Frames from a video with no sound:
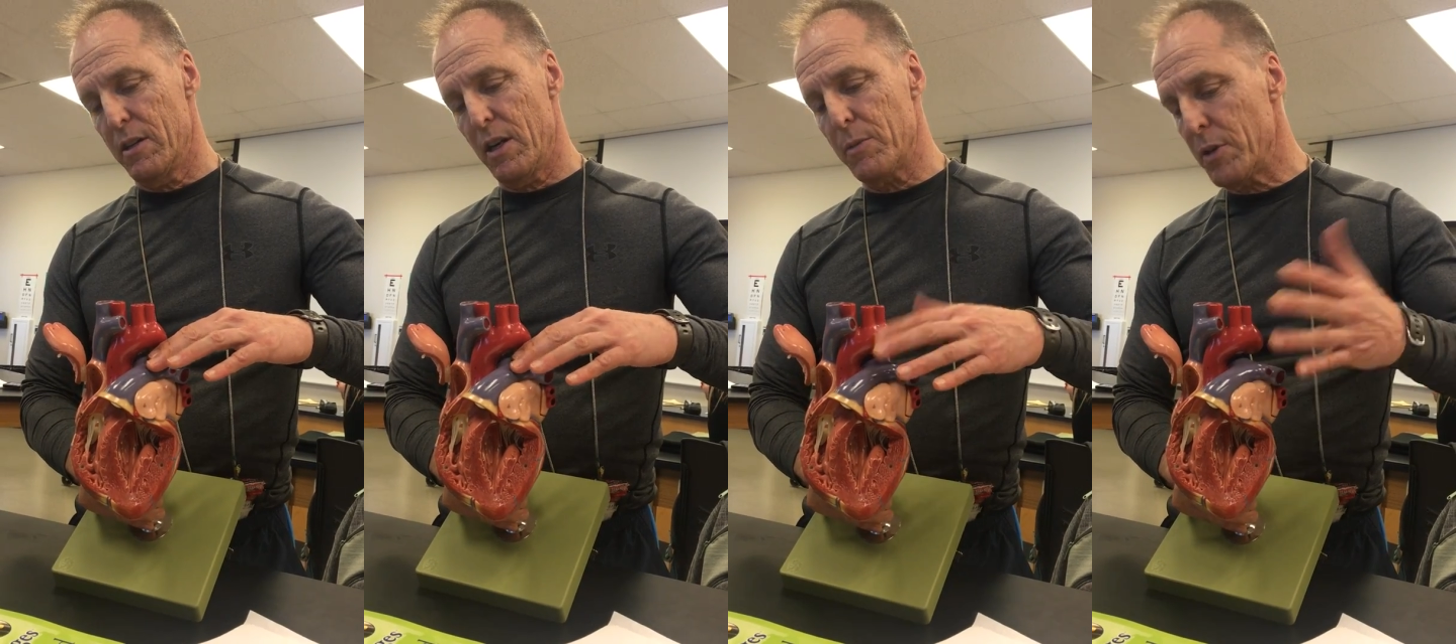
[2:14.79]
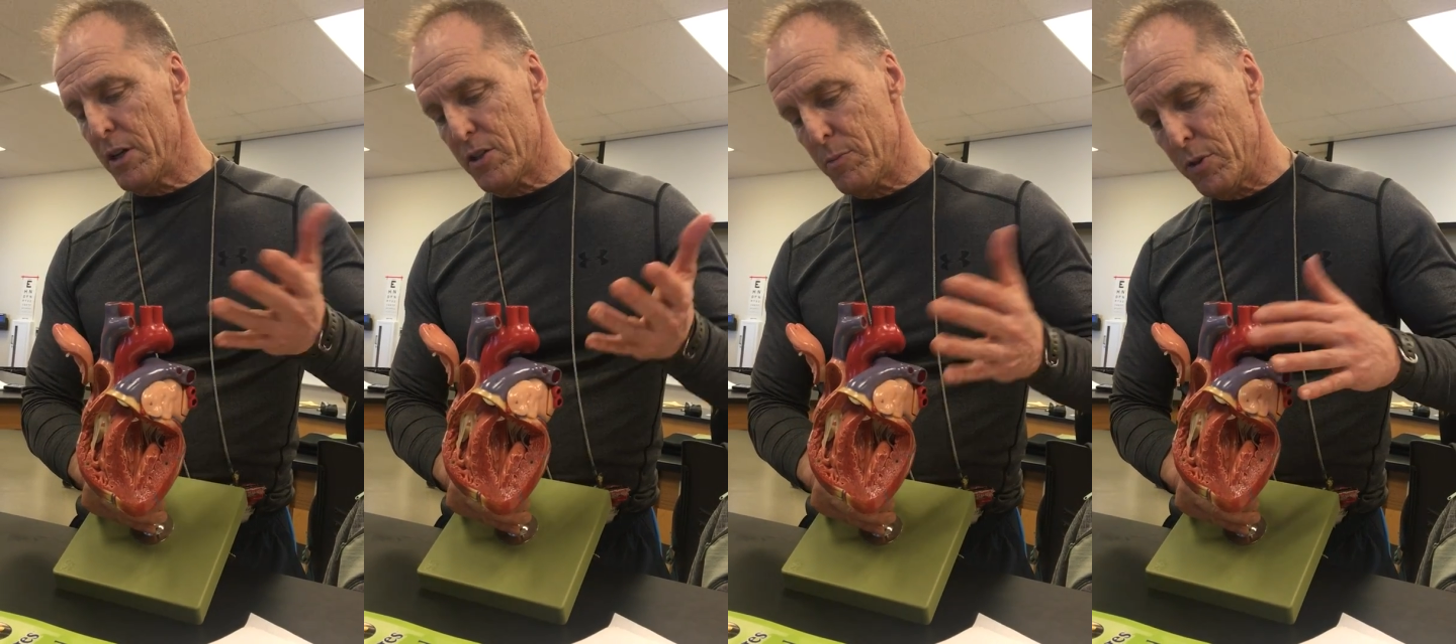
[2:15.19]
Now the
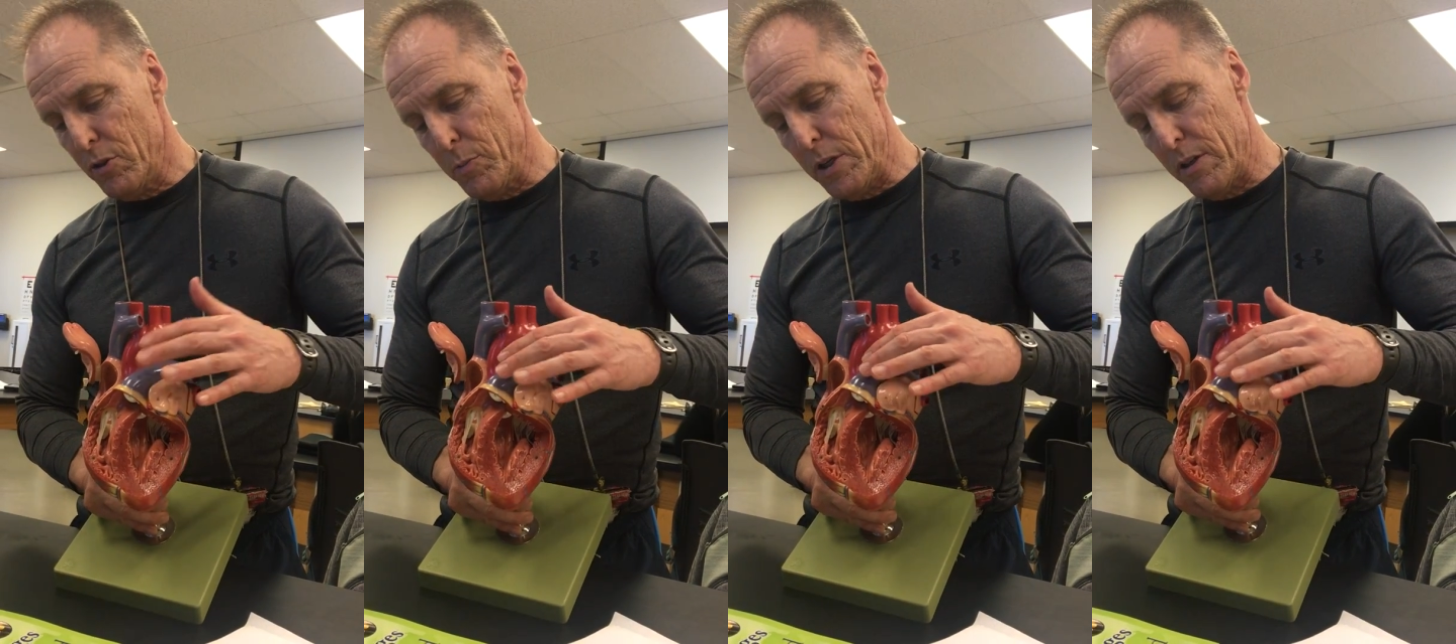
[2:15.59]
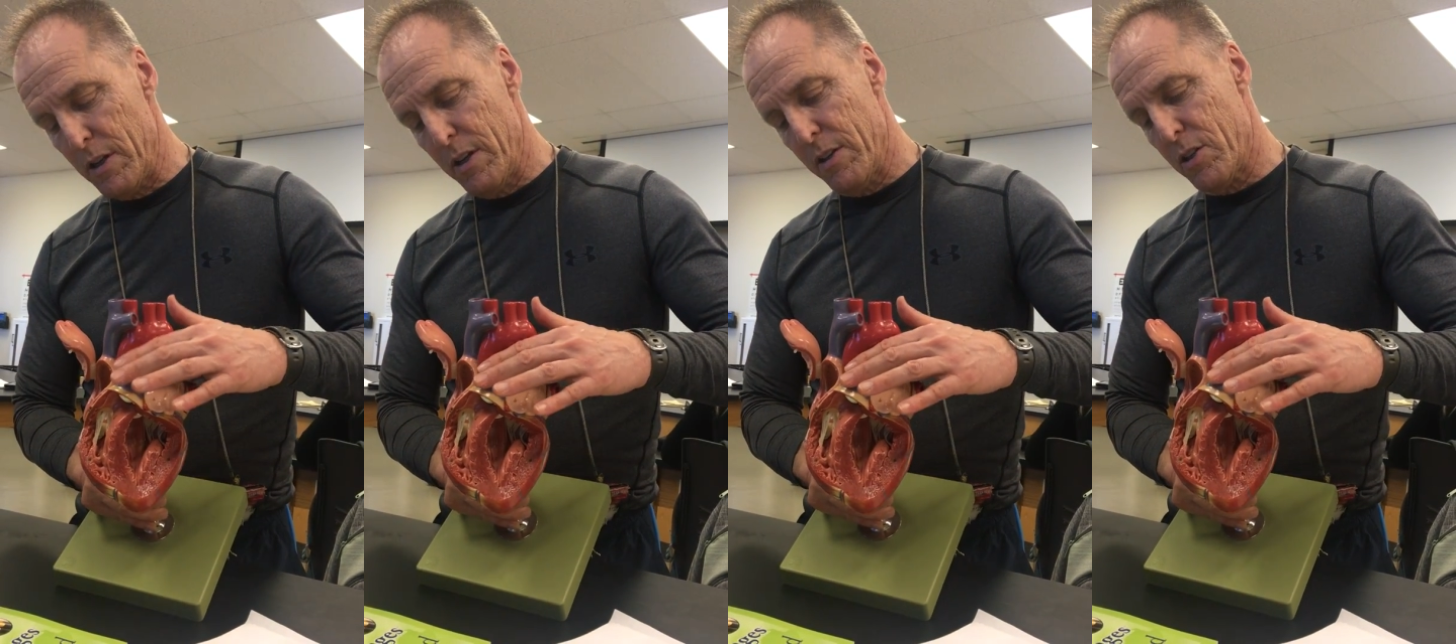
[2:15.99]
blood isn't blue, but
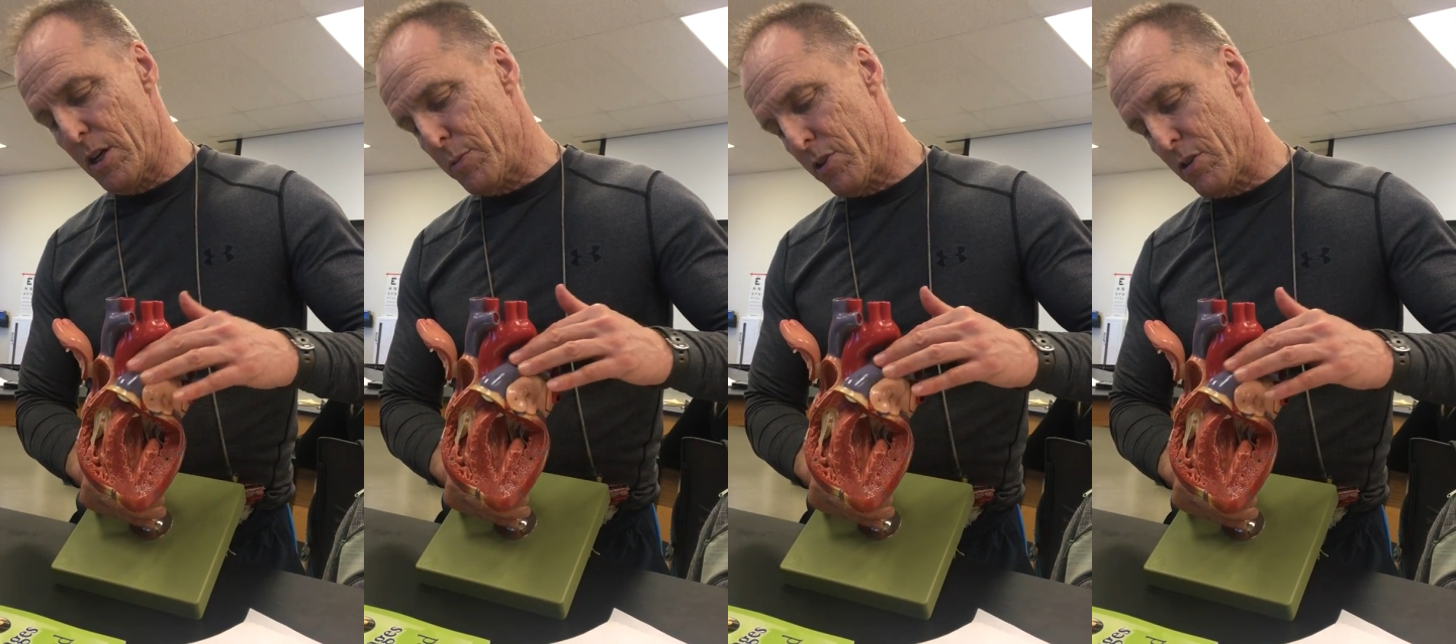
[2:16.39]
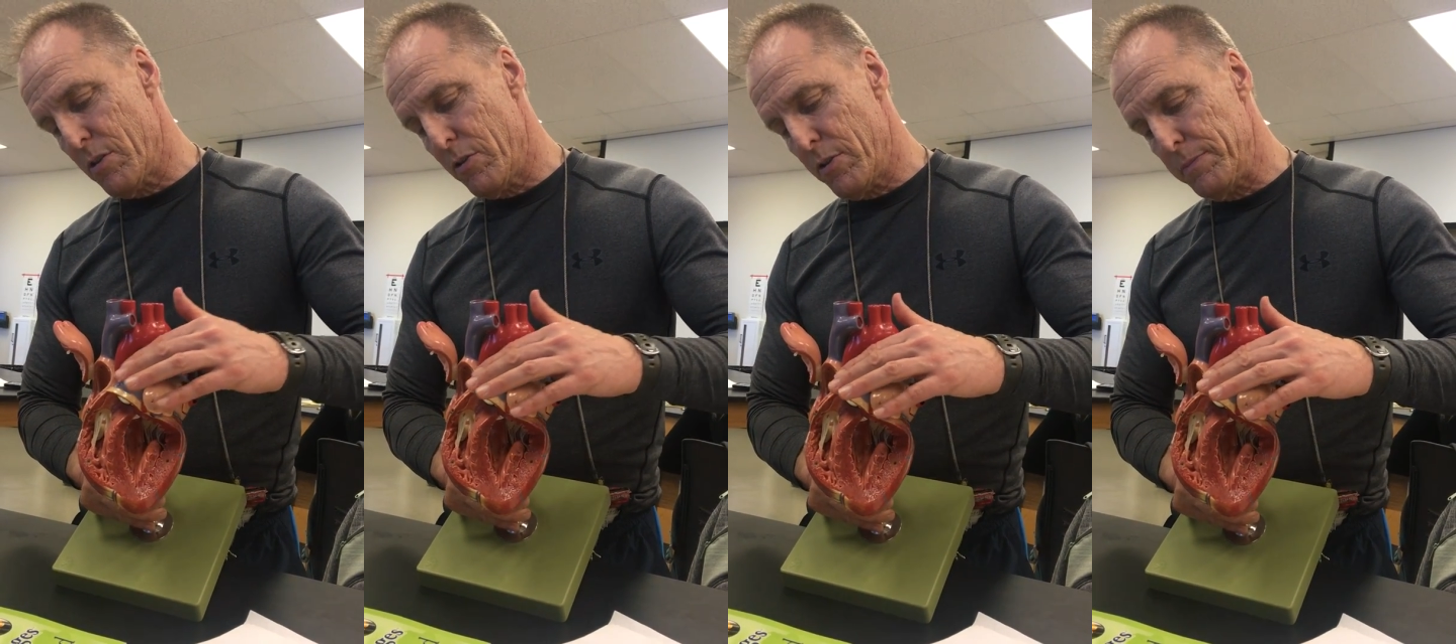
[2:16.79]
this helps us
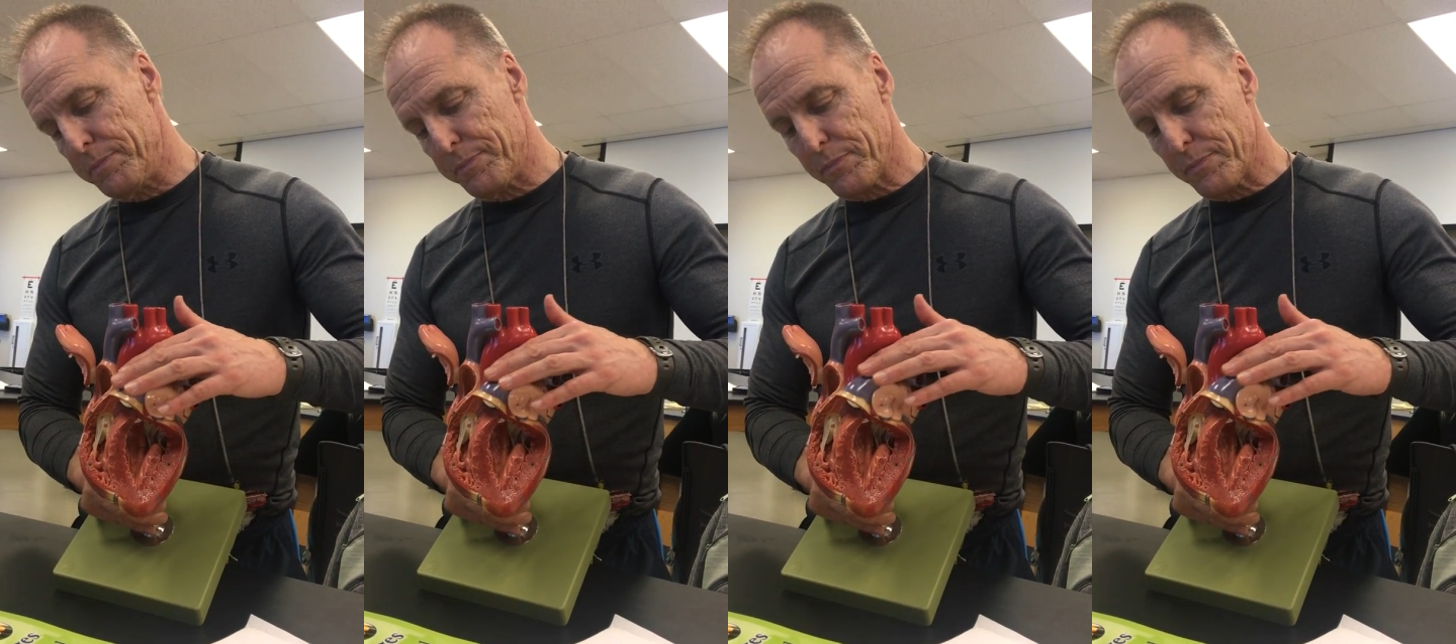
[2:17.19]
learn.